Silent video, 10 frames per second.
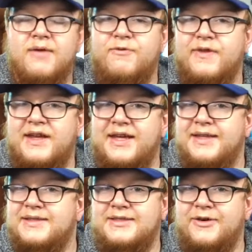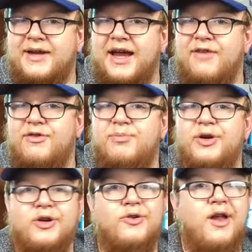For the kids, it's okay if you
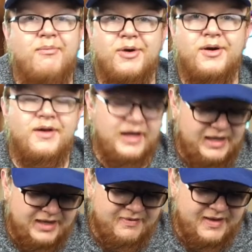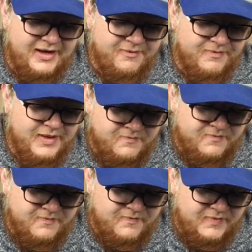put your number again there.
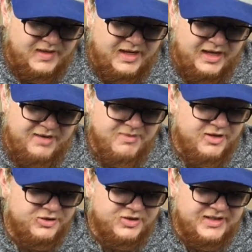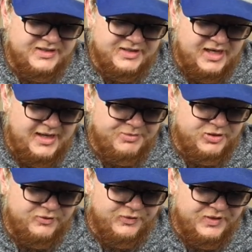Email address is
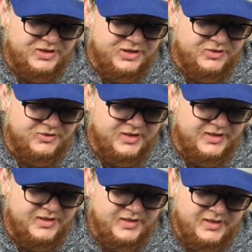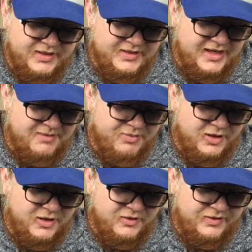optional for the children. Date of
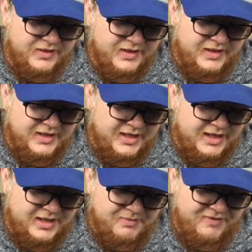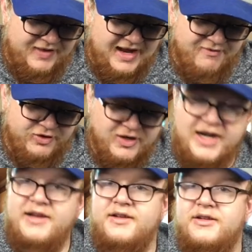birth. If they have a
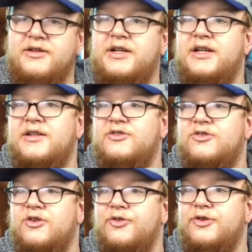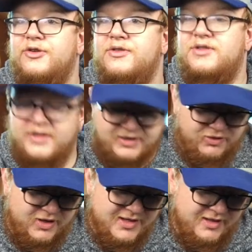grade, you can scroll through, select
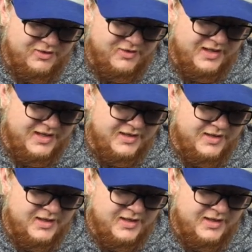the grade that they're in.